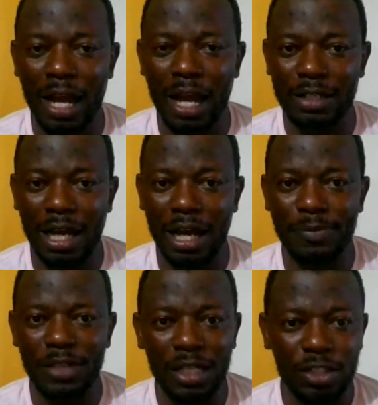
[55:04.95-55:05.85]

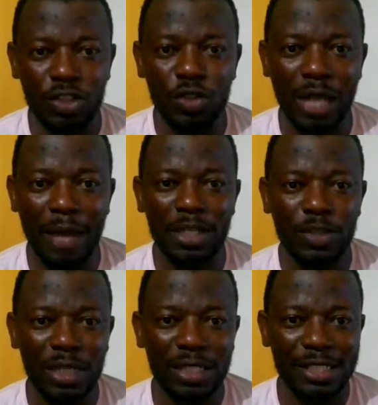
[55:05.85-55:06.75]
and you need to do that
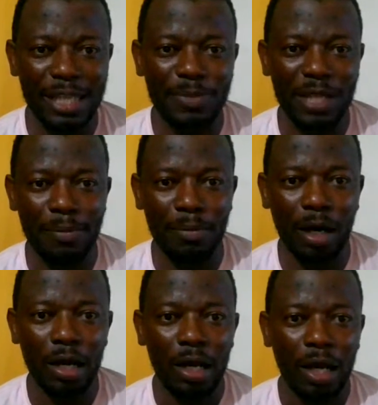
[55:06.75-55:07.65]
between
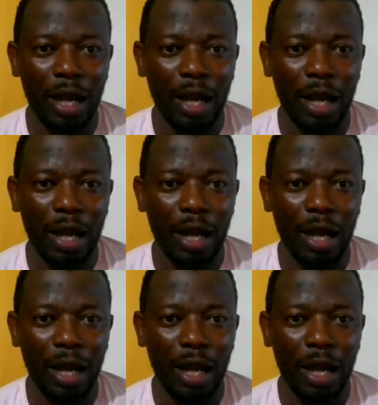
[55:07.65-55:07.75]
September,